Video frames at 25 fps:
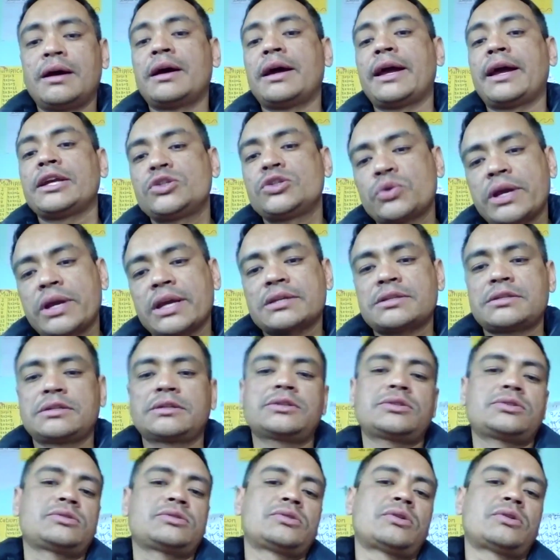
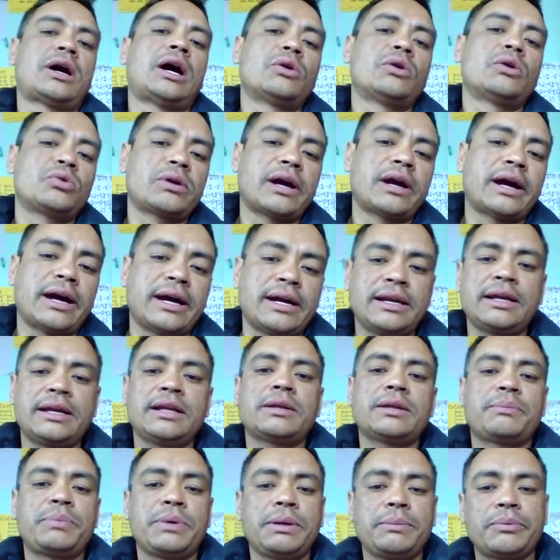education to how to guiding
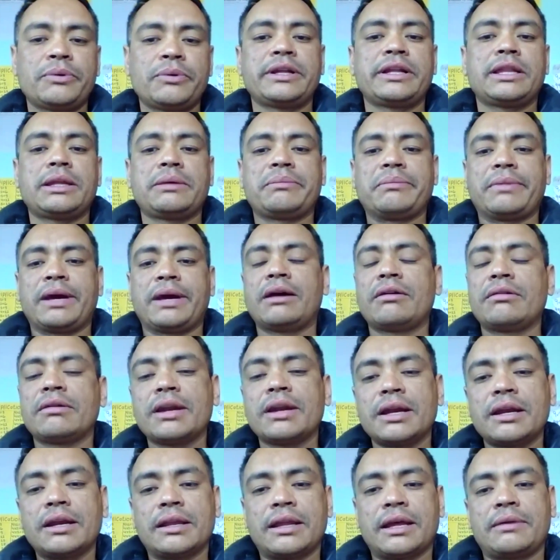the people in the
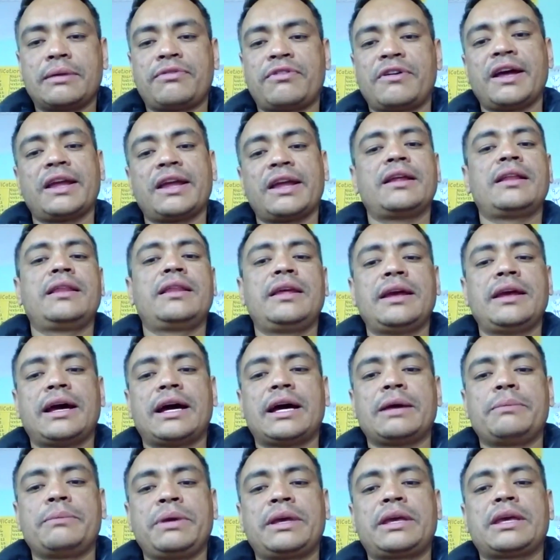mountain, then finally
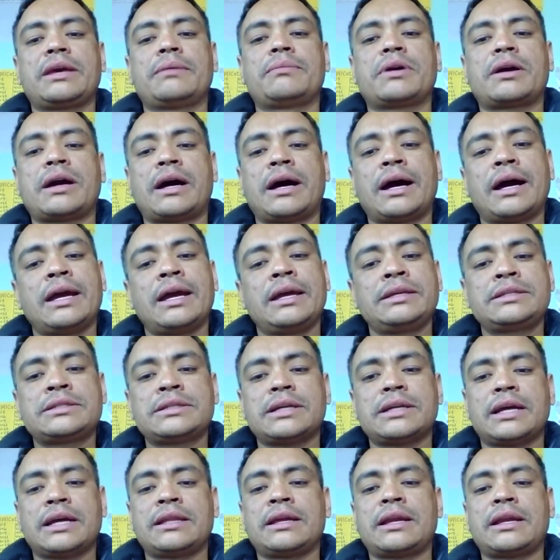I became a guide,
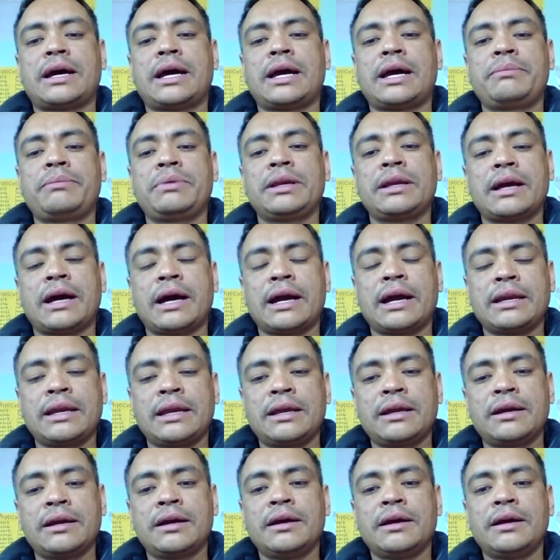and then I have been
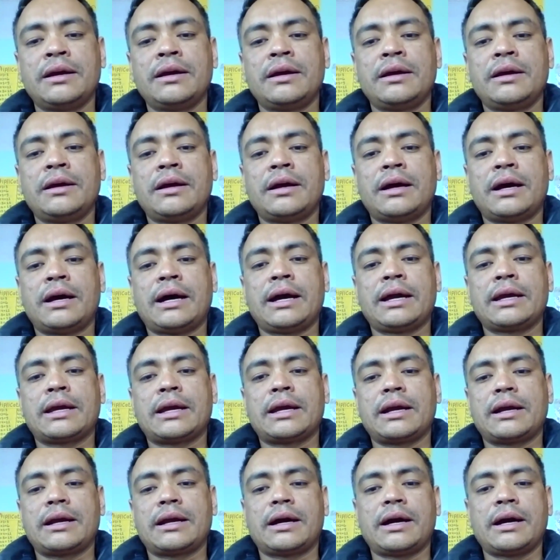guiding. I
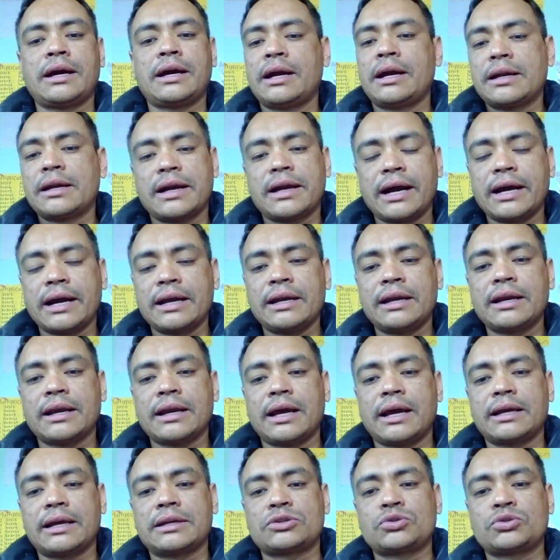had guiding
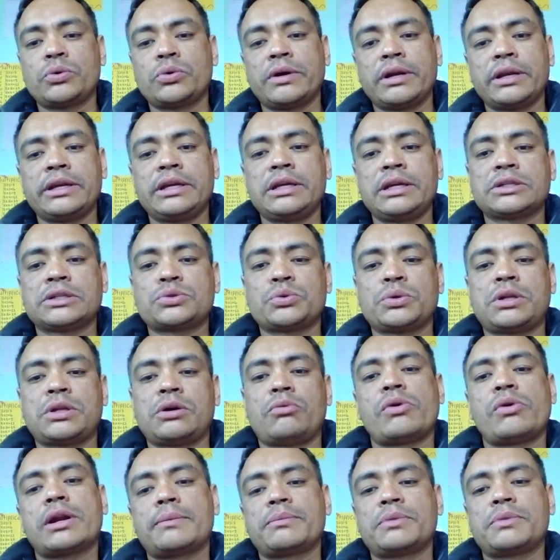like 12 years with
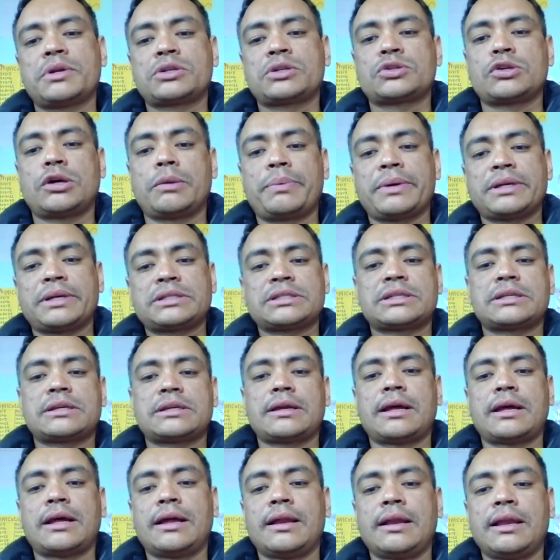one of the toppest
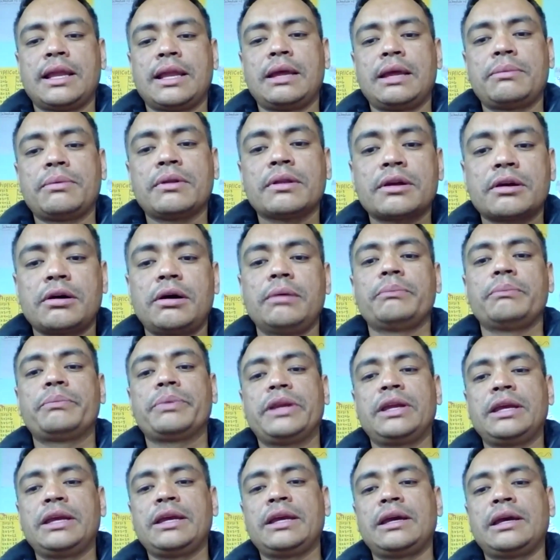level
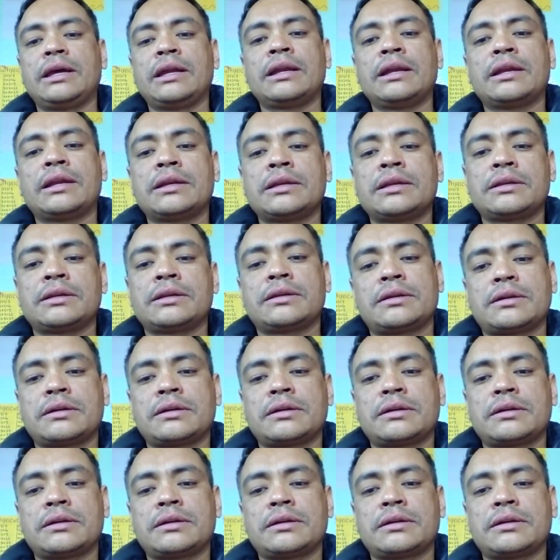company in